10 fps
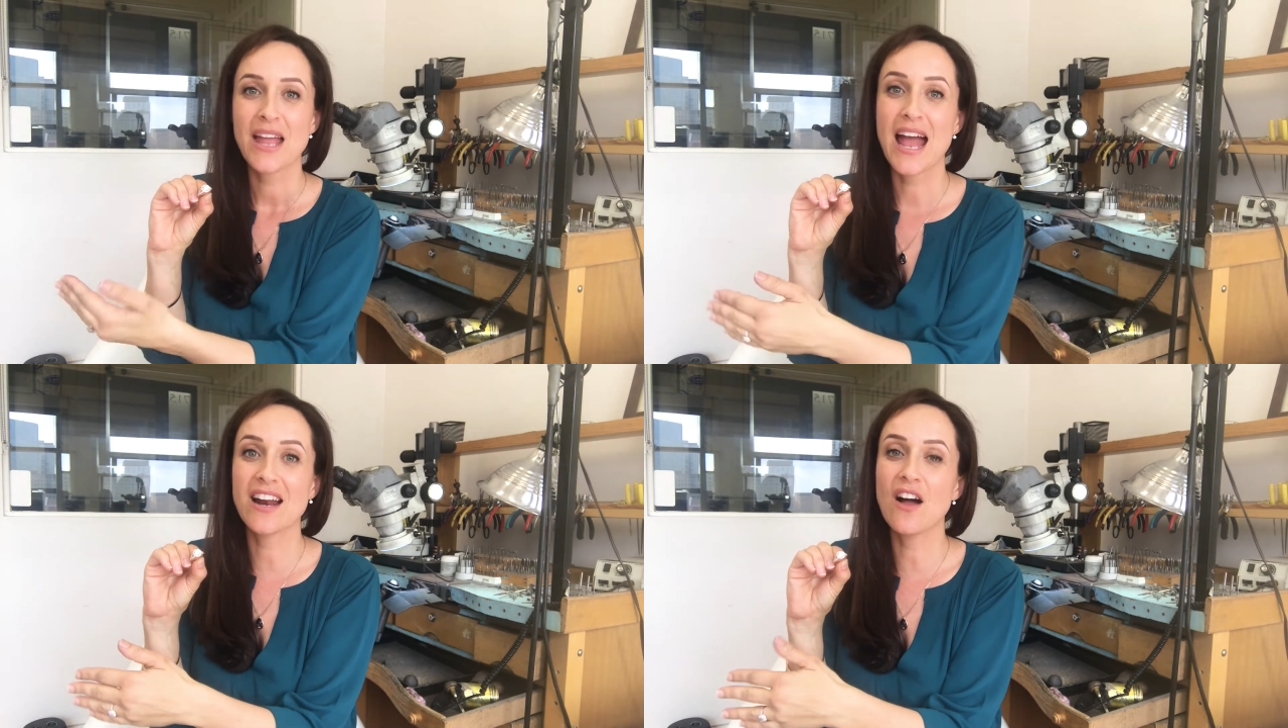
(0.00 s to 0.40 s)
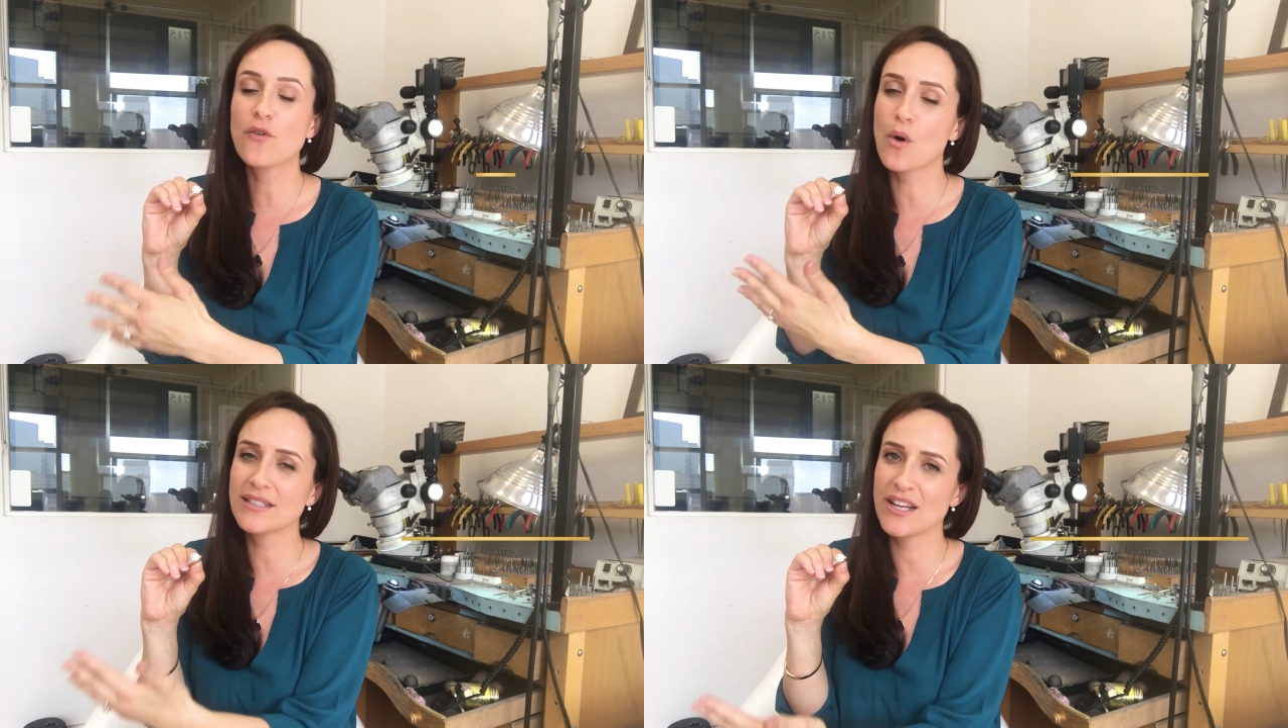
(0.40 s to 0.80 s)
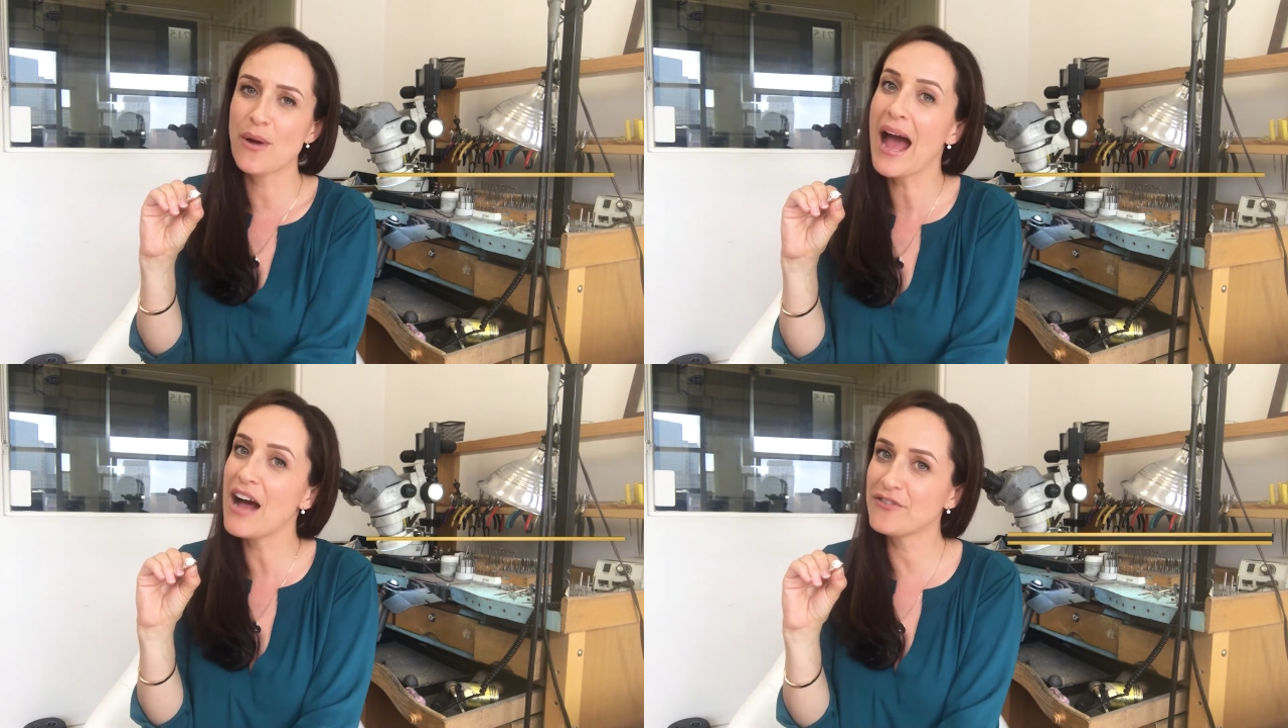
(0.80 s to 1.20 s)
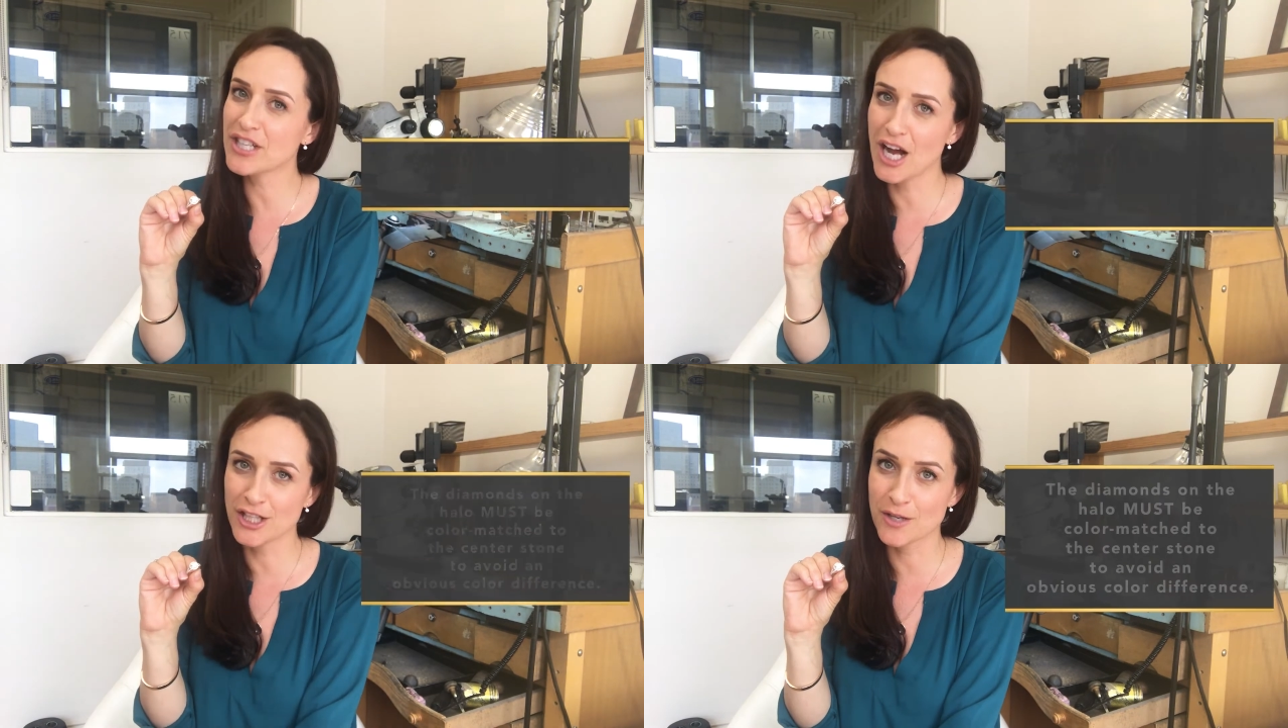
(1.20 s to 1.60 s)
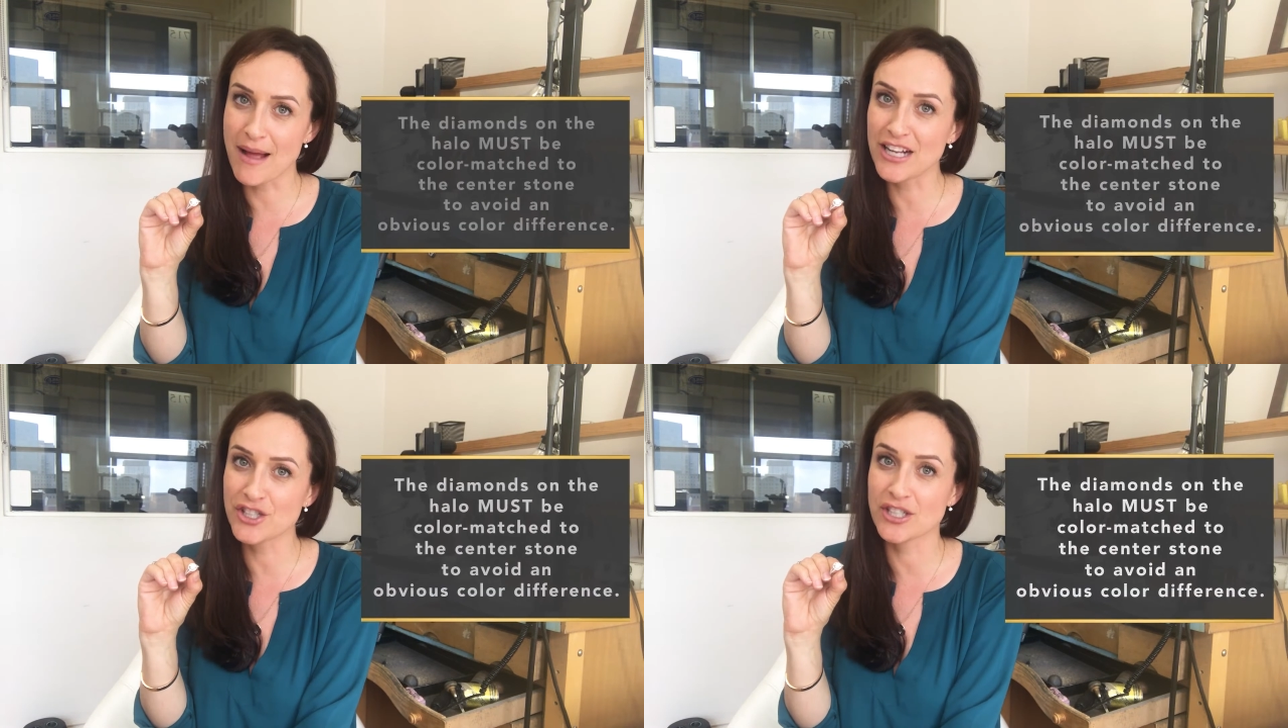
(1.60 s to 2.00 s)
And of course, you have to color
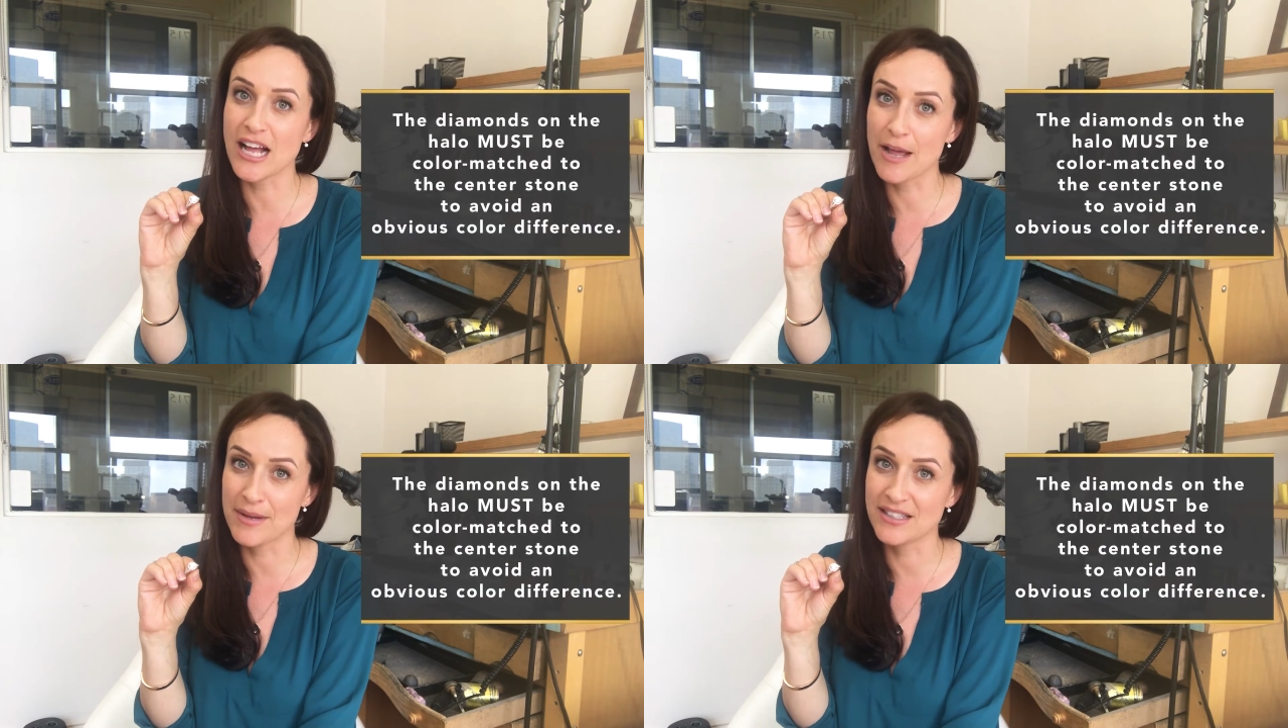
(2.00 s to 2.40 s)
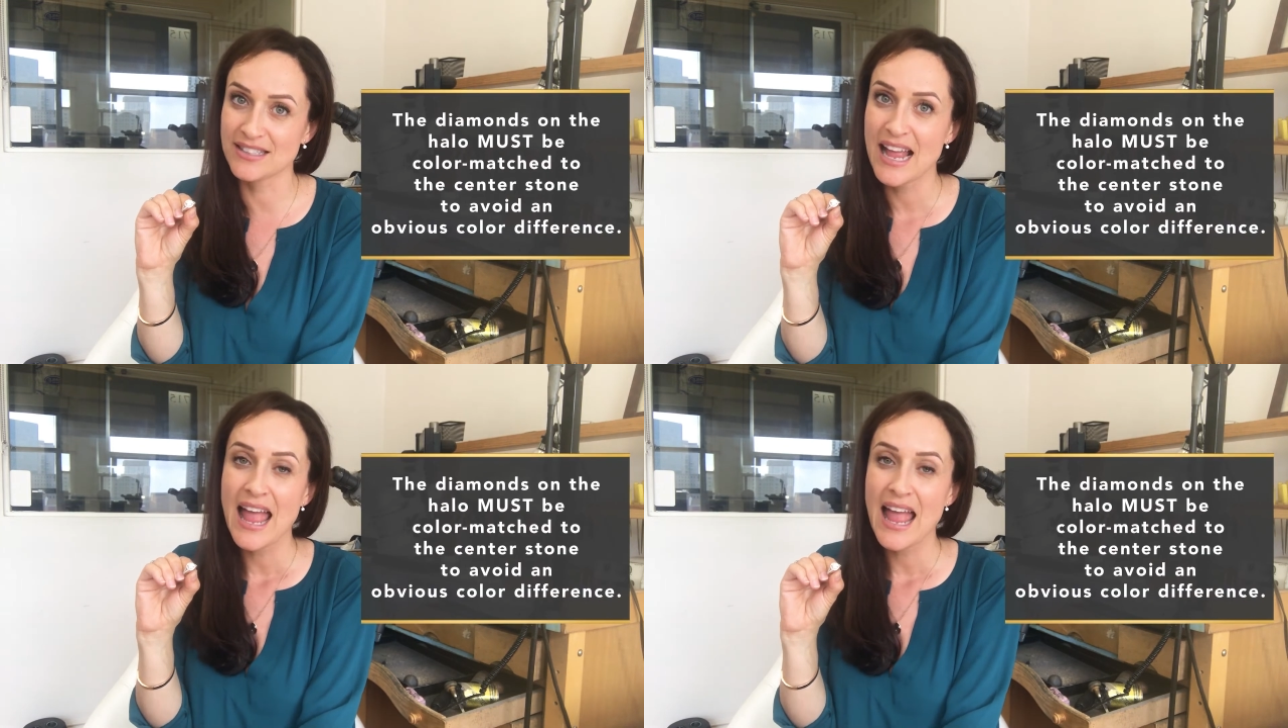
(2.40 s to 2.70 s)
match your diamonds